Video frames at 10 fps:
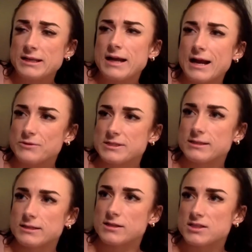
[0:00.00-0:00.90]
Like I was a
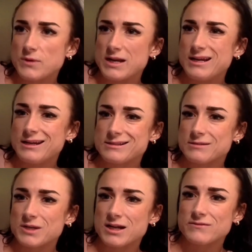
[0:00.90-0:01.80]
little sweaty because
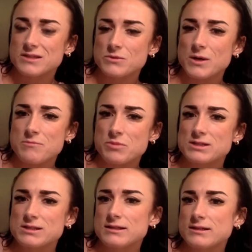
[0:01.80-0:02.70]
I'm kind of a sweaty
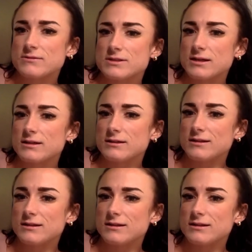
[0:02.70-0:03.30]
person, and I was like,